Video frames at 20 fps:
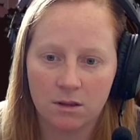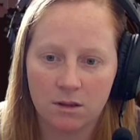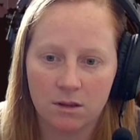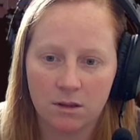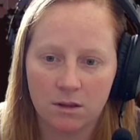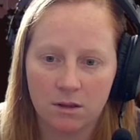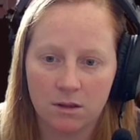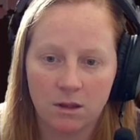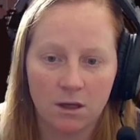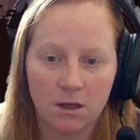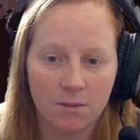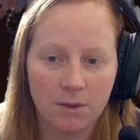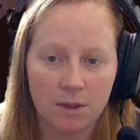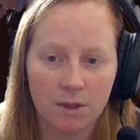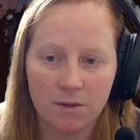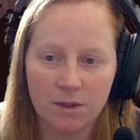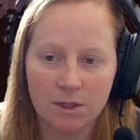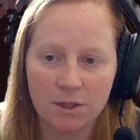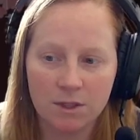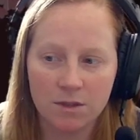I'm not
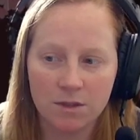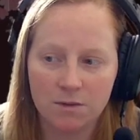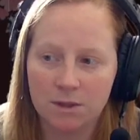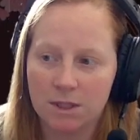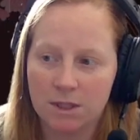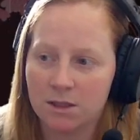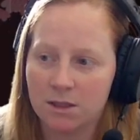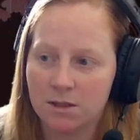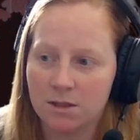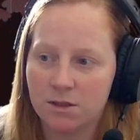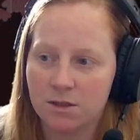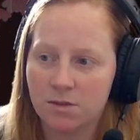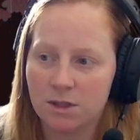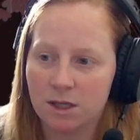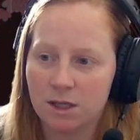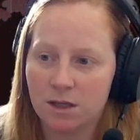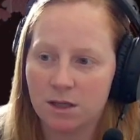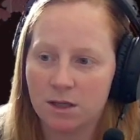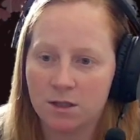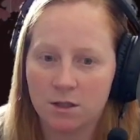really sure what that is, so we're not
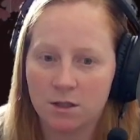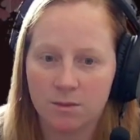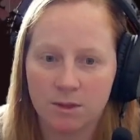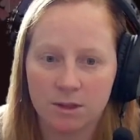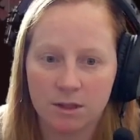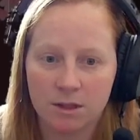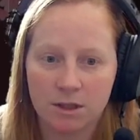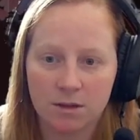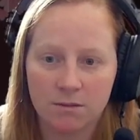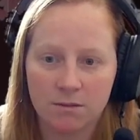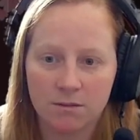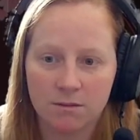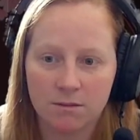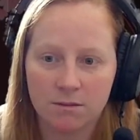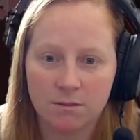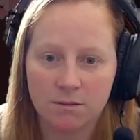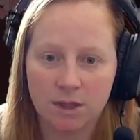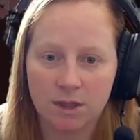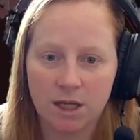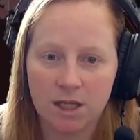going to talk about that.
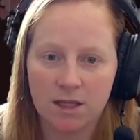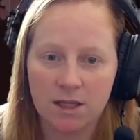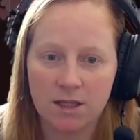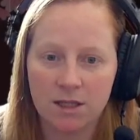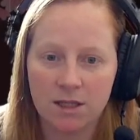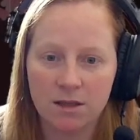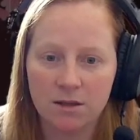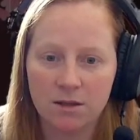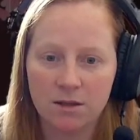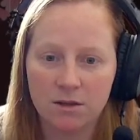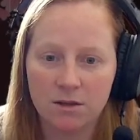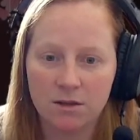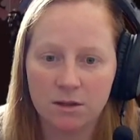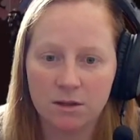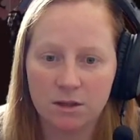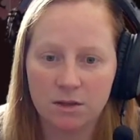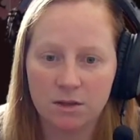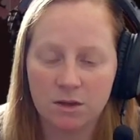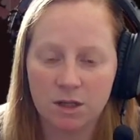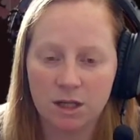I think though
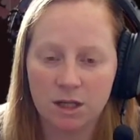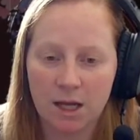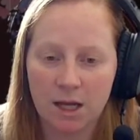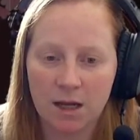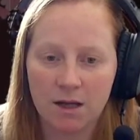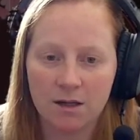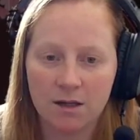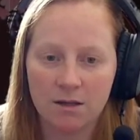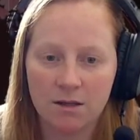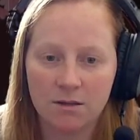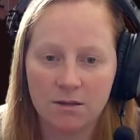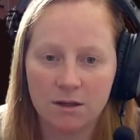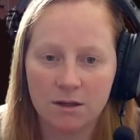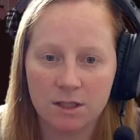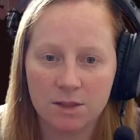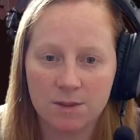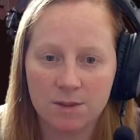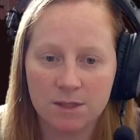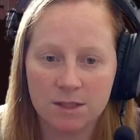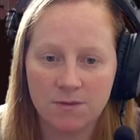you can add a
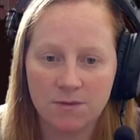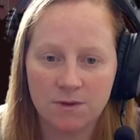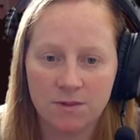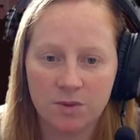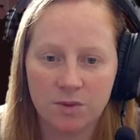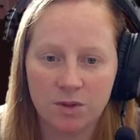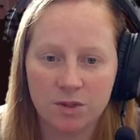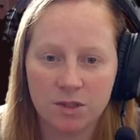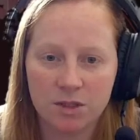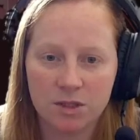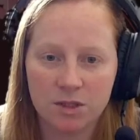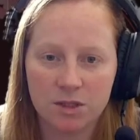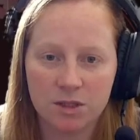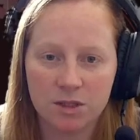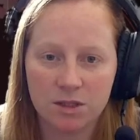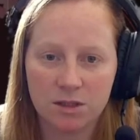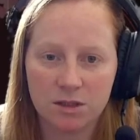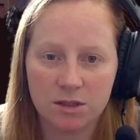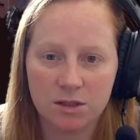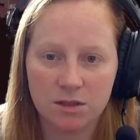specific person
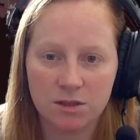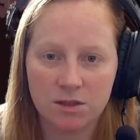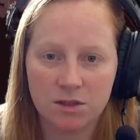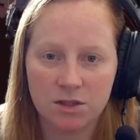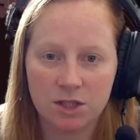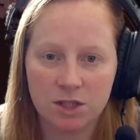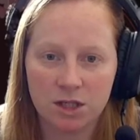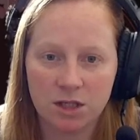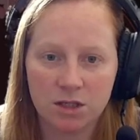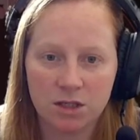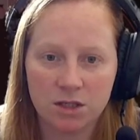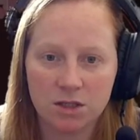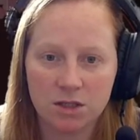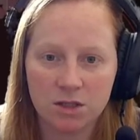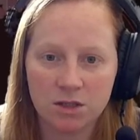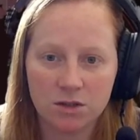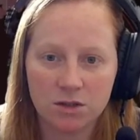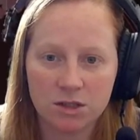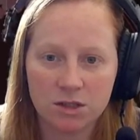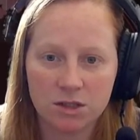to change
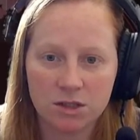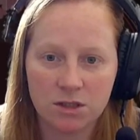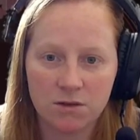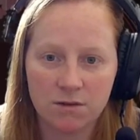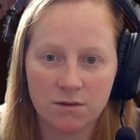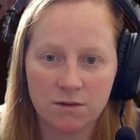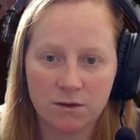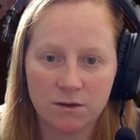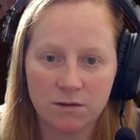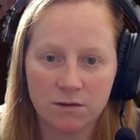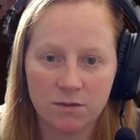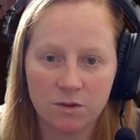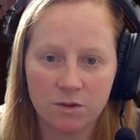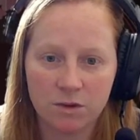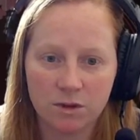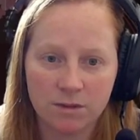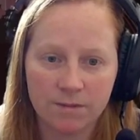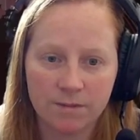your stuff. Learn more.